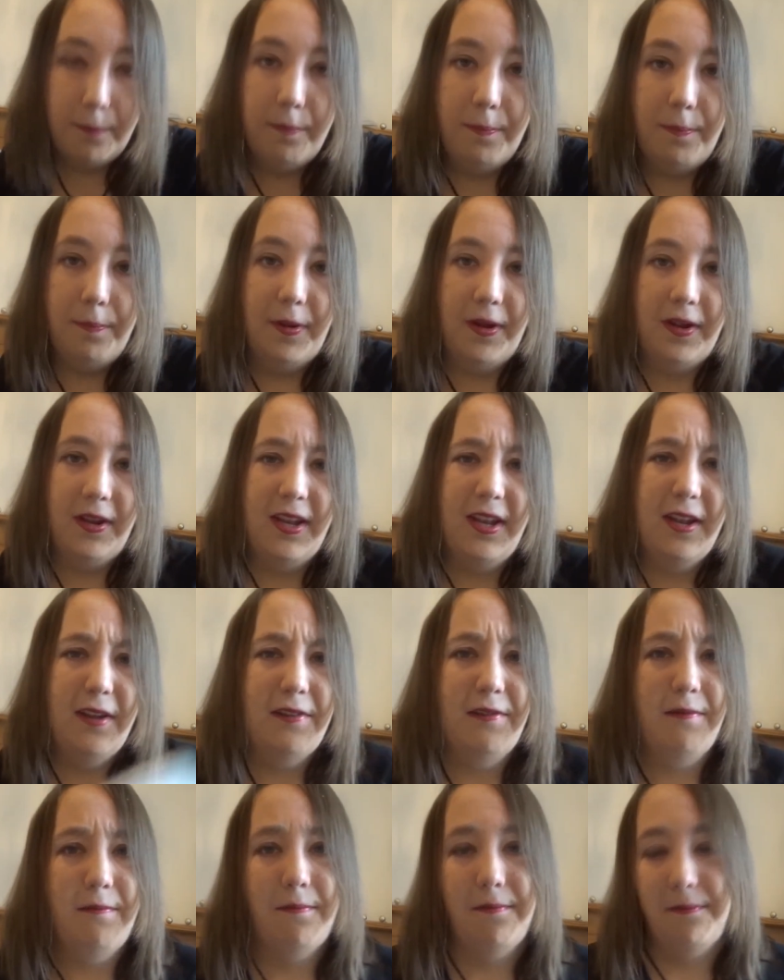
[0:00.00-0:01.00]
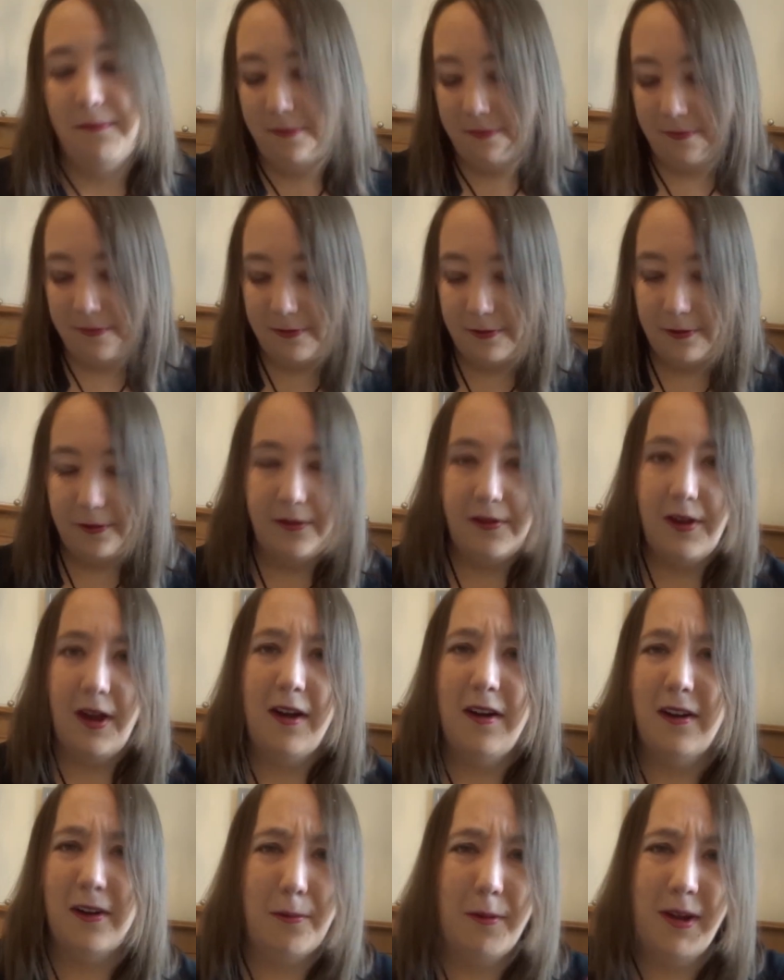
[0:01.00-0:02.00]
but in a
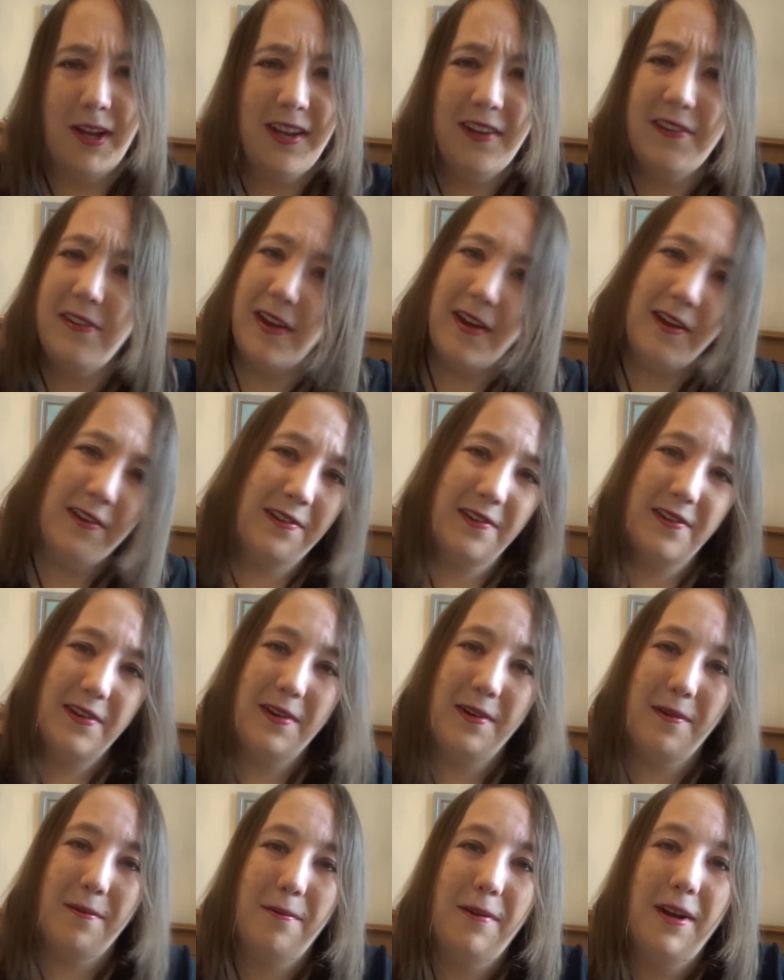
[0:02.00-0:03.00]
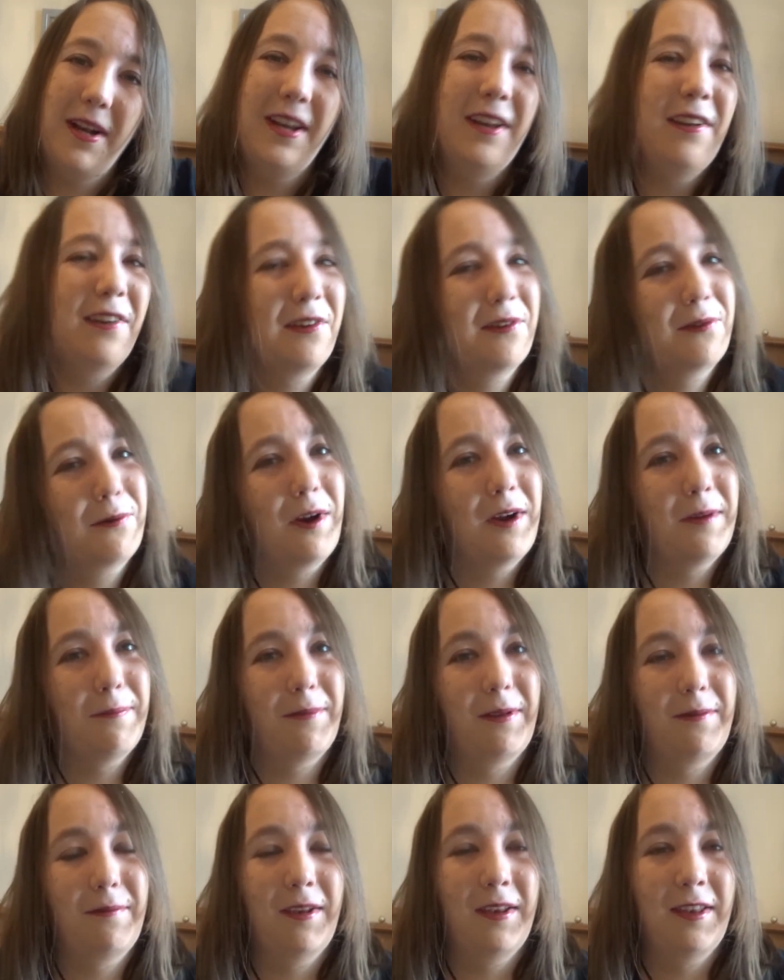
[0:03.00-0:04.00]
dark way. It's hard to really describe
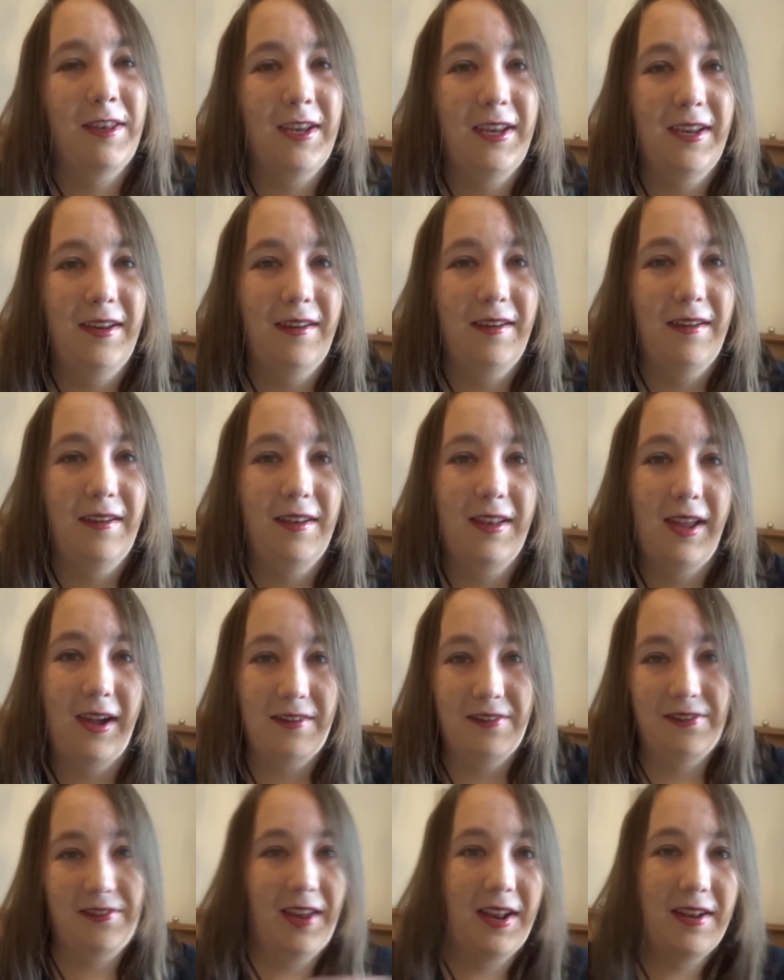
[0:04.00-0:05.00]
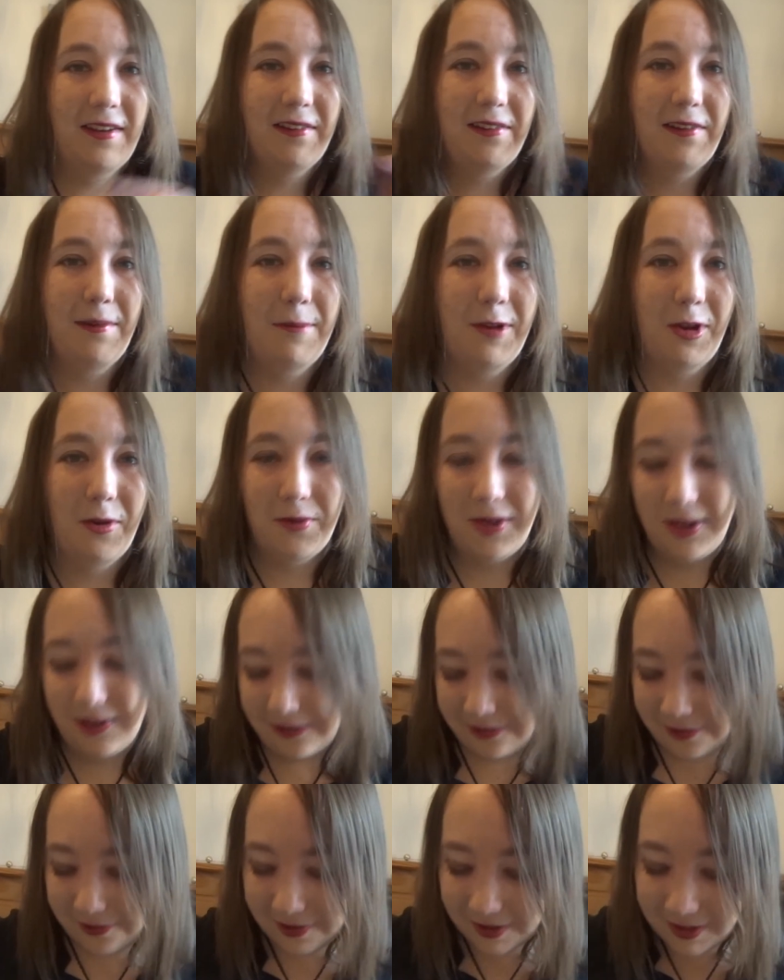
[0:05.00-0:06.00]
that scent, to be
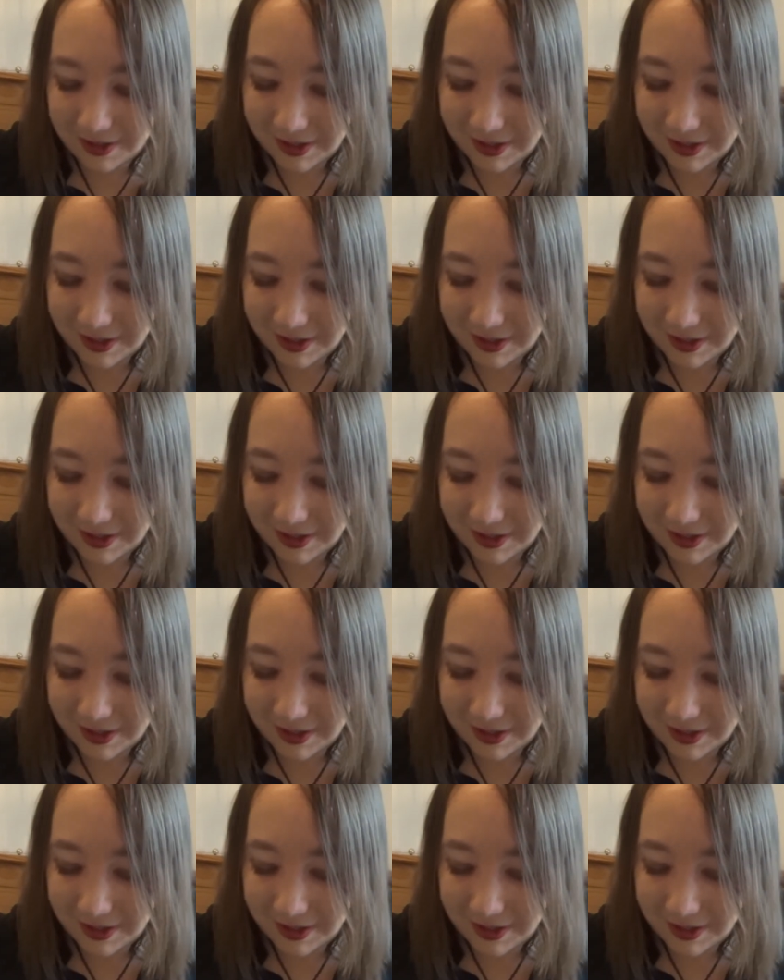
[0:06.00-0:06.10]
honest.